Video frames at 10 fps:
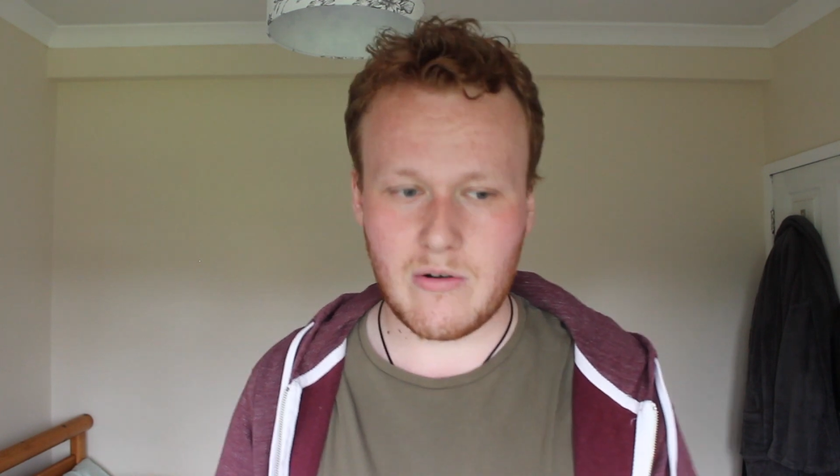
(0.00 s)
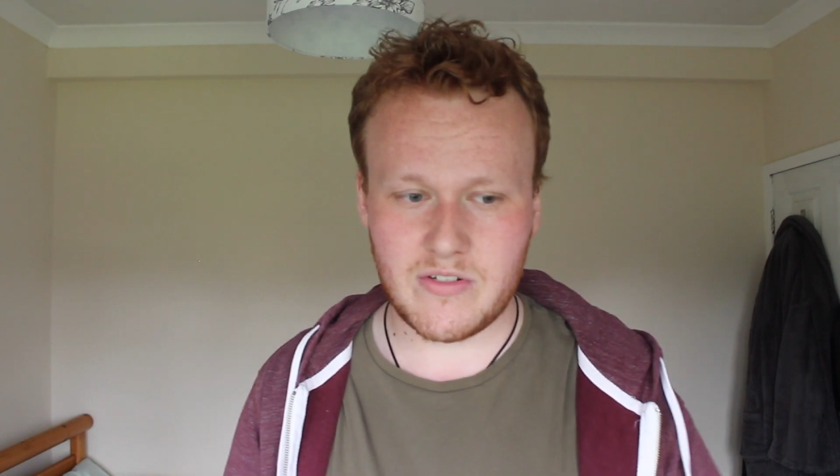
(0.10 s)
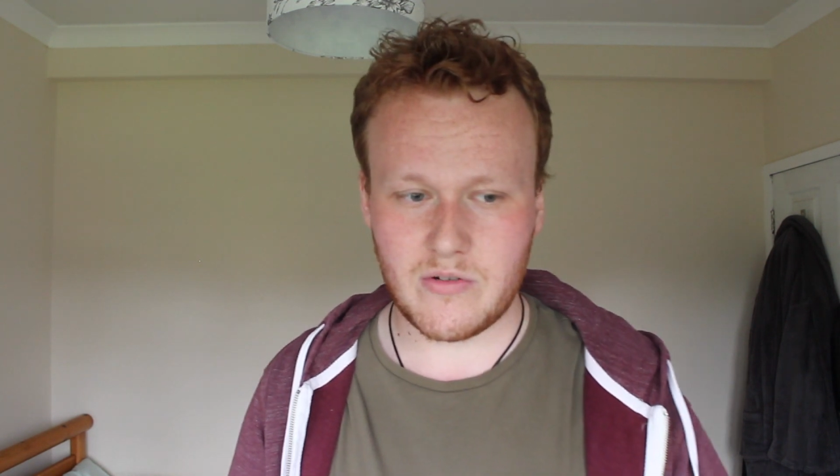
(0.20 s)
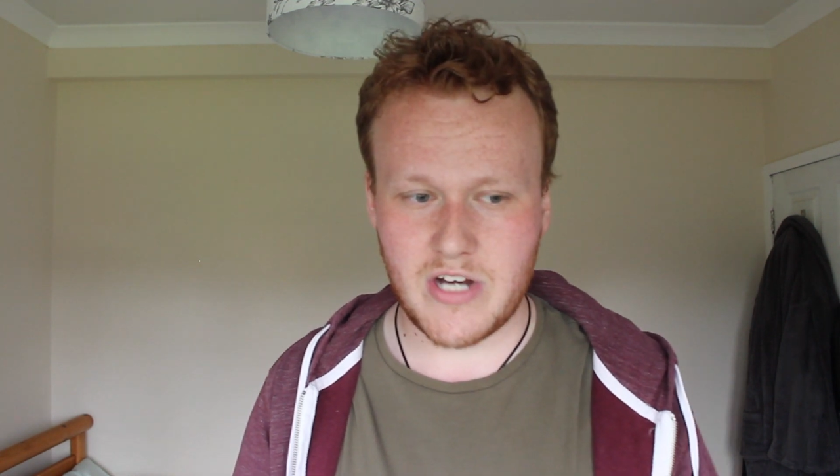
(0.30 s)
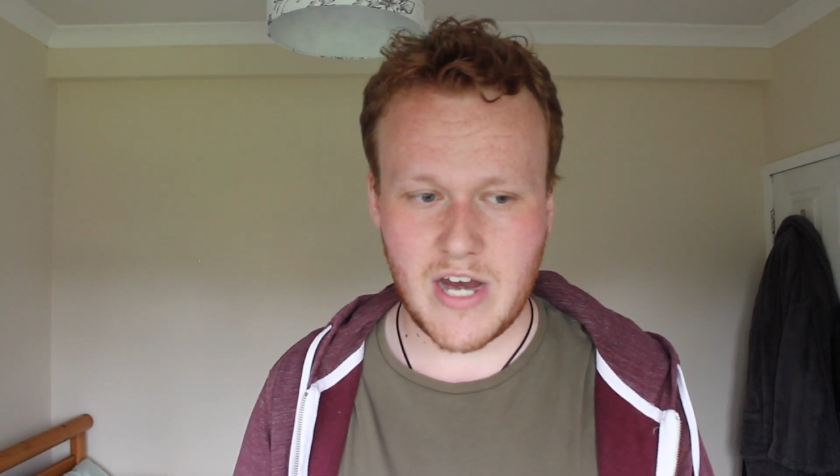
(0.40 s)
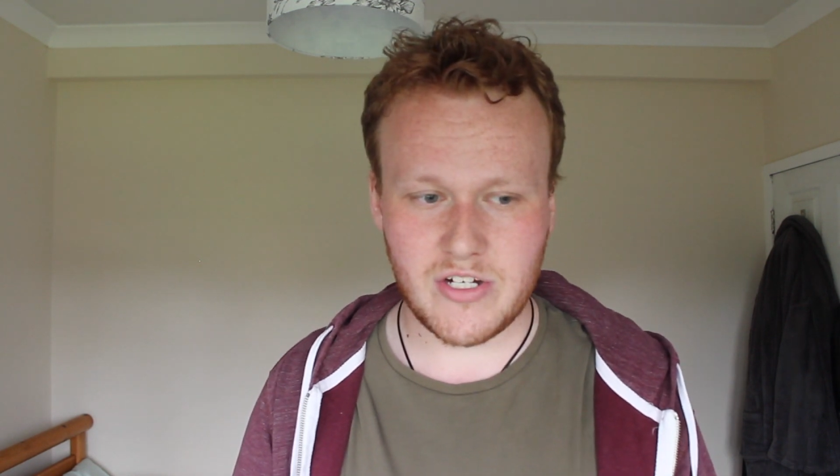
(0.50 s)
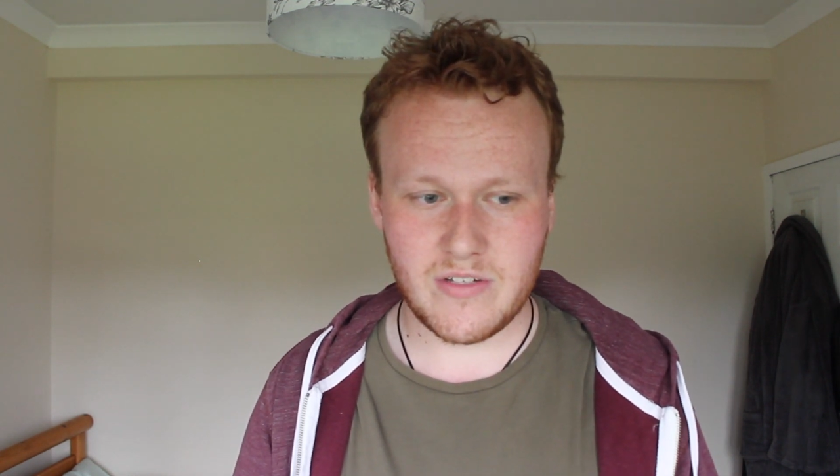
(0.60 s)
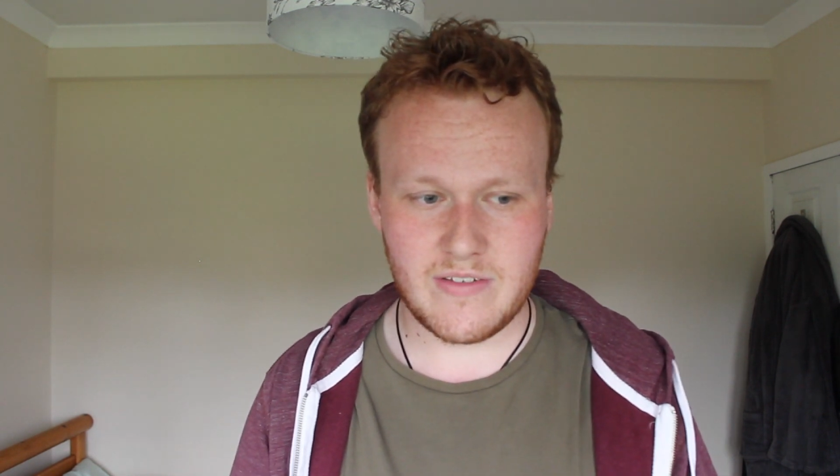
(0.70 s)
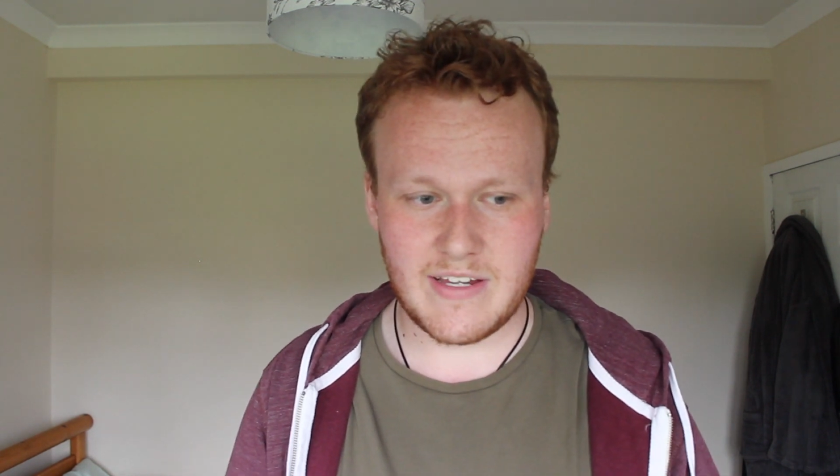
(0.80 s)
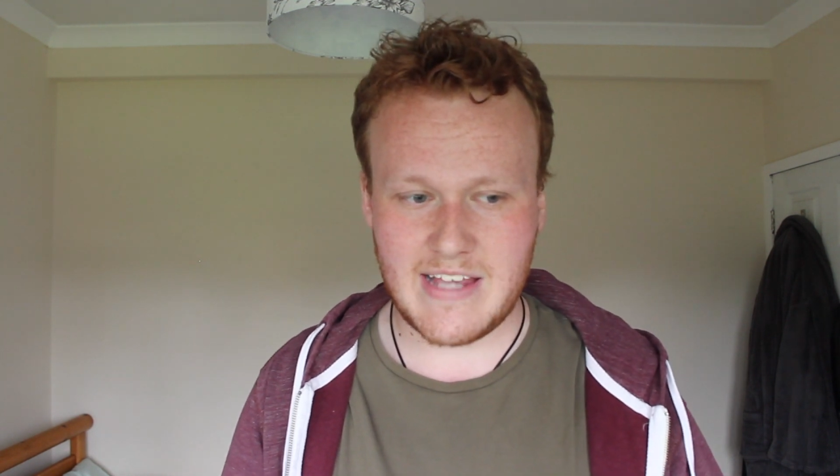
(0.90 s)

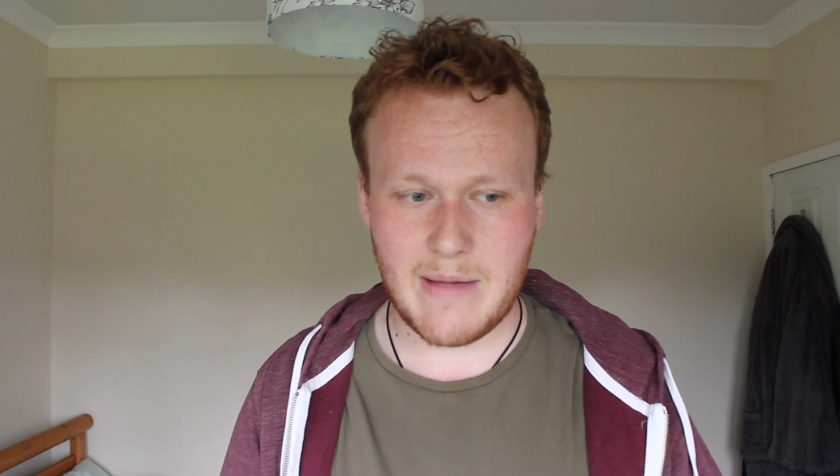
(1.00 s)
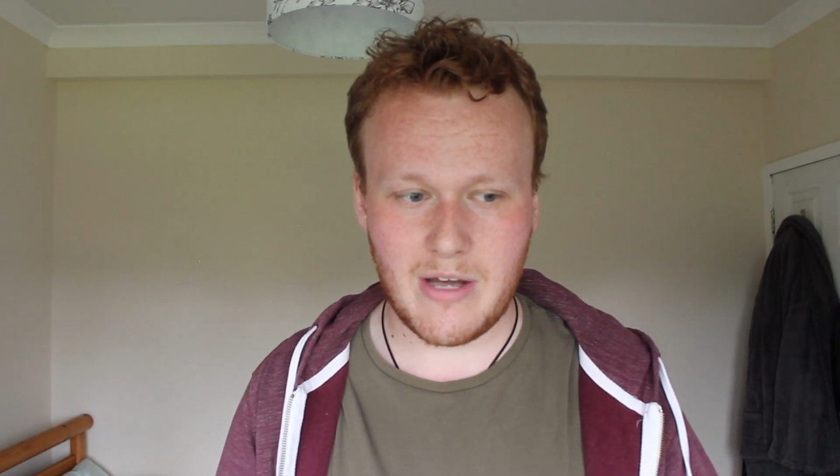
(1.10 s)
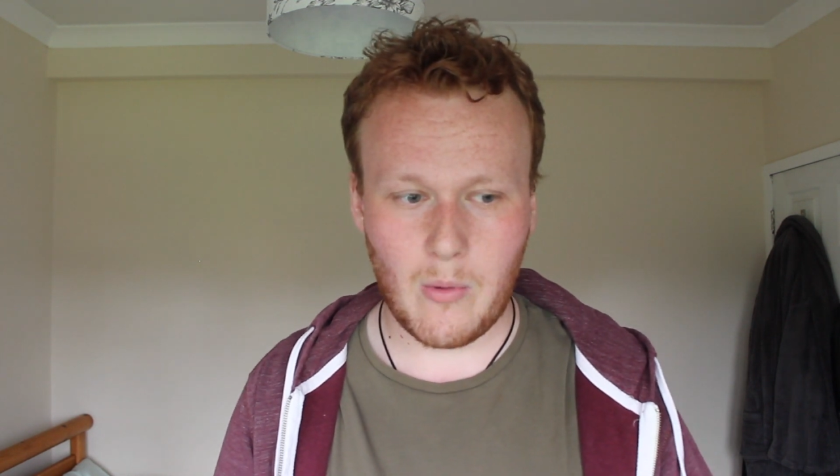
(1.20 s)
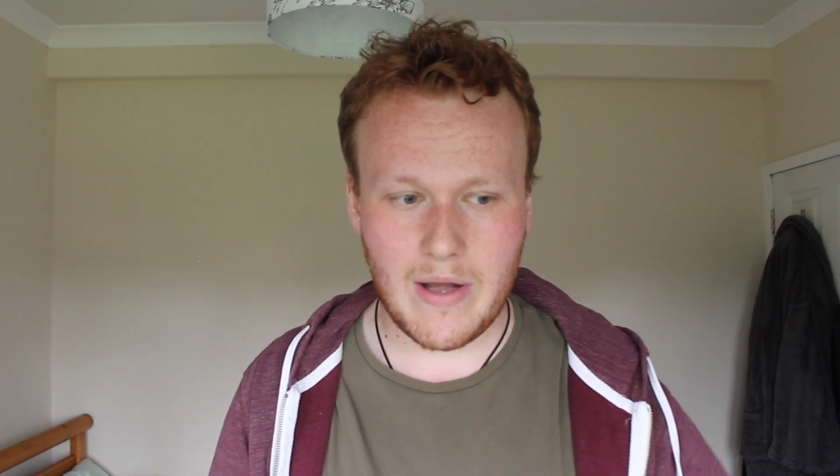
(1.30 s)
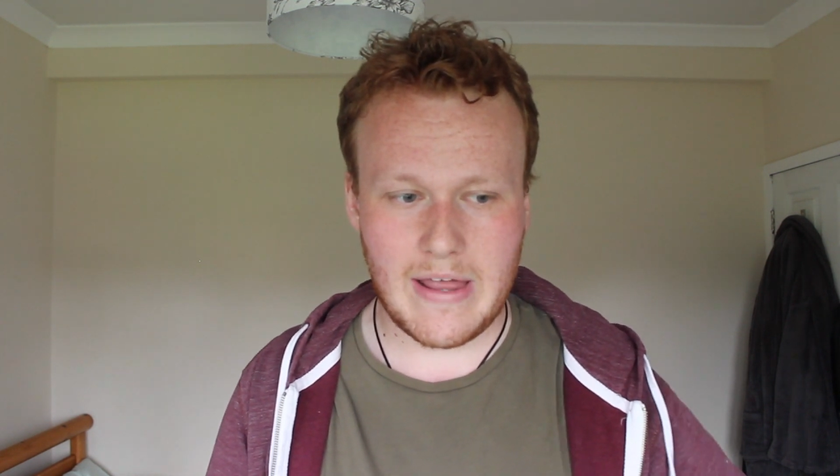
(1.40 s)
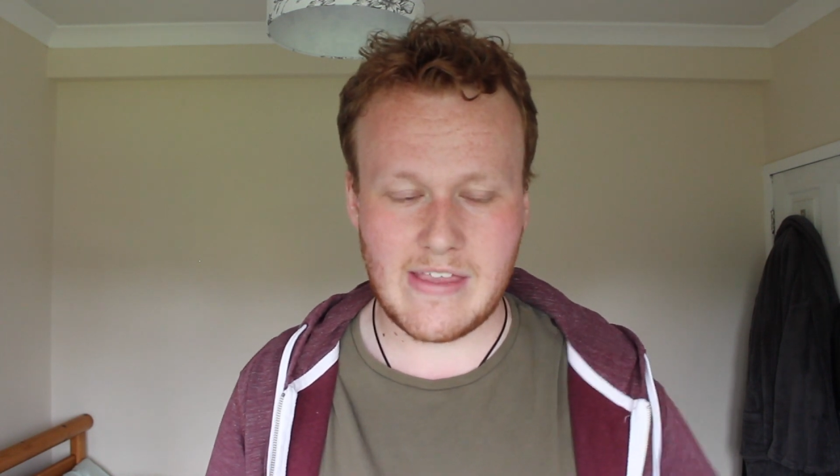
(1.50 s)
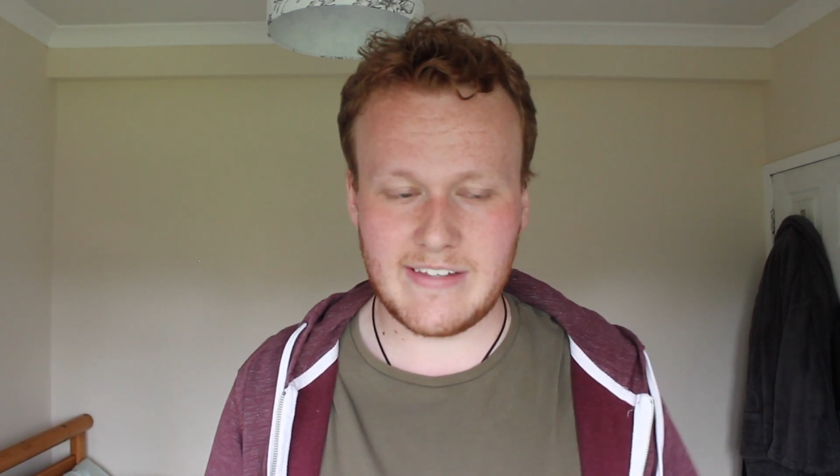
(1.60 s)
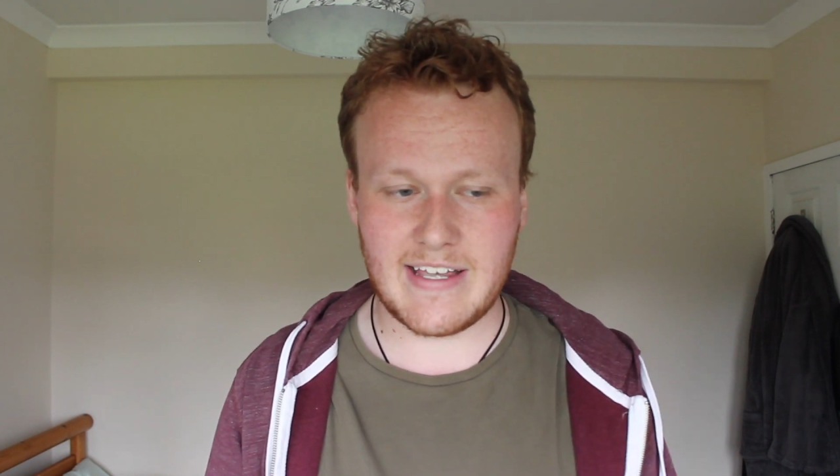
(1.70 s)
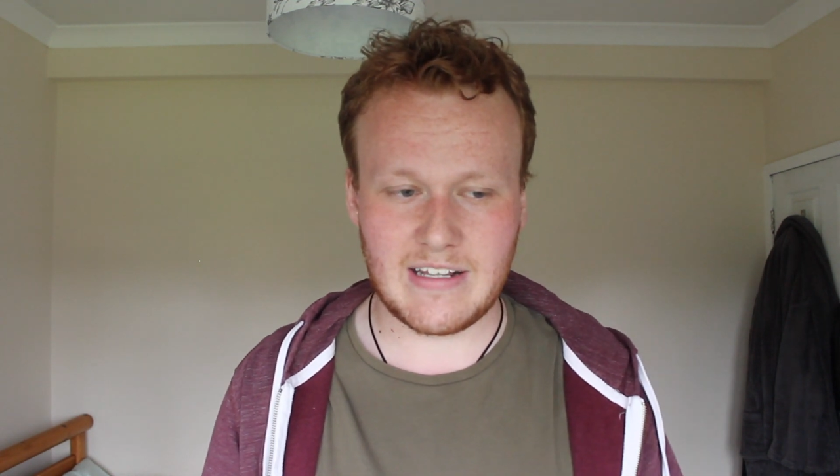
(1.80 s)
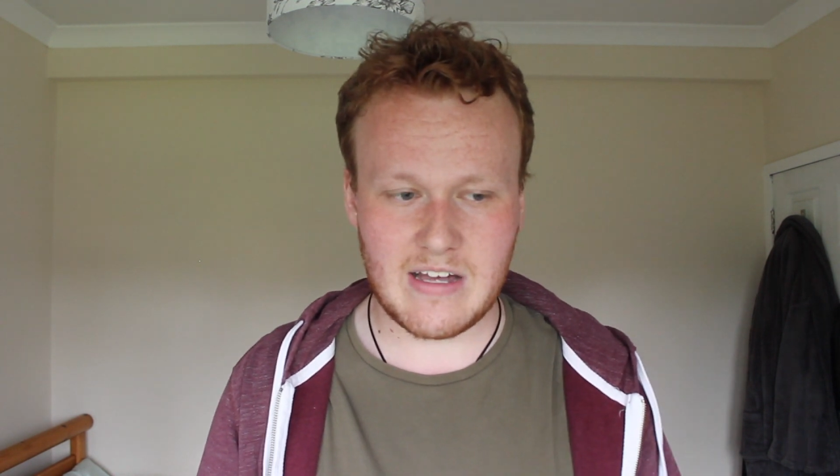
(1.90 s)
Association exam, and he went, and they
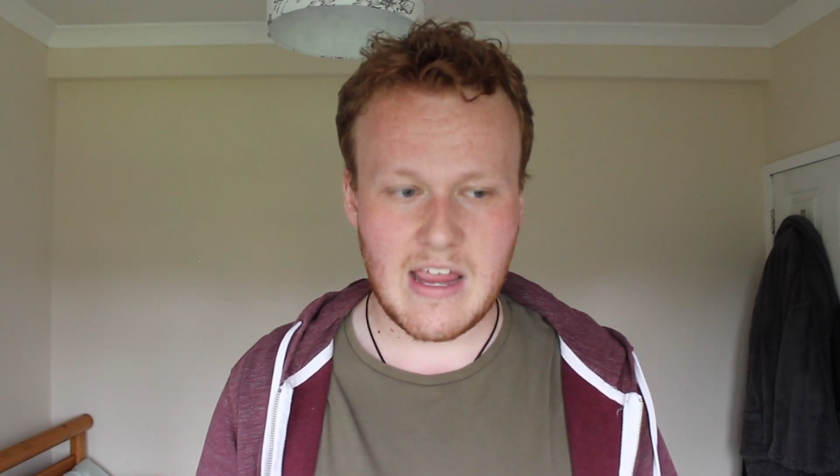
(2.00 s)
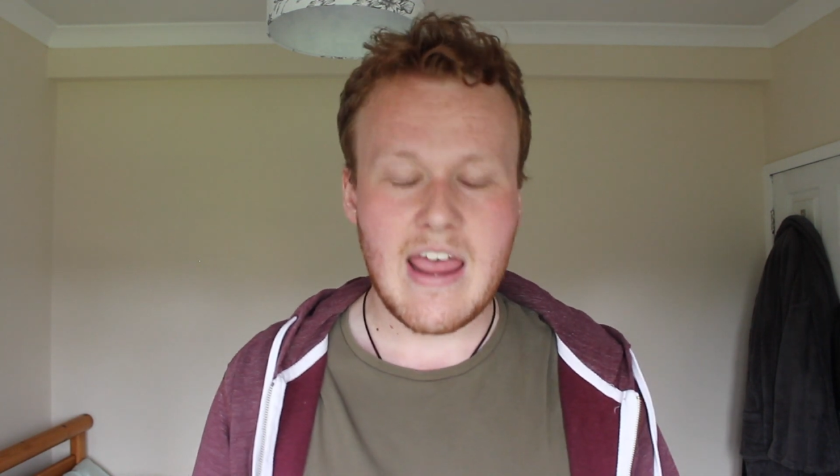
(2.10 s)
said, like,